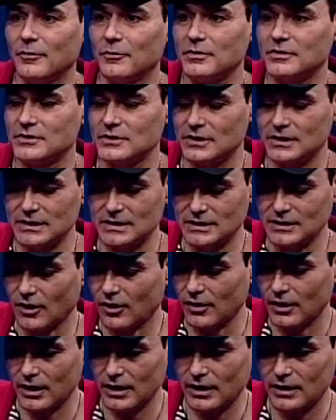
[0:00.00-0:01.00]
we just
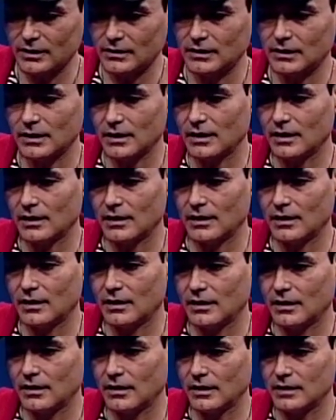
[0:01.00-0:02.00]
started it.
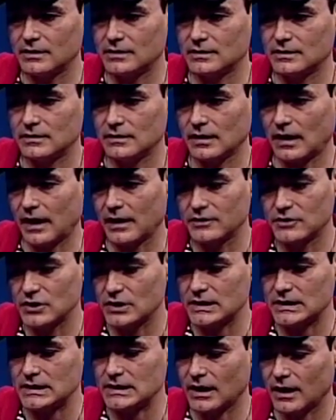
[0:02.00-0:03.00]
I
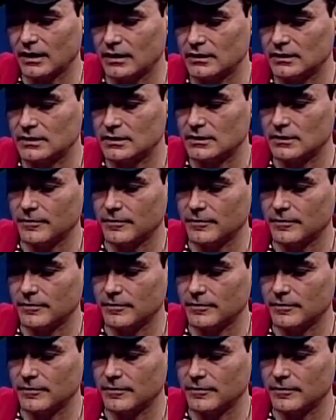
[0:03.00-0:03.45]
just signed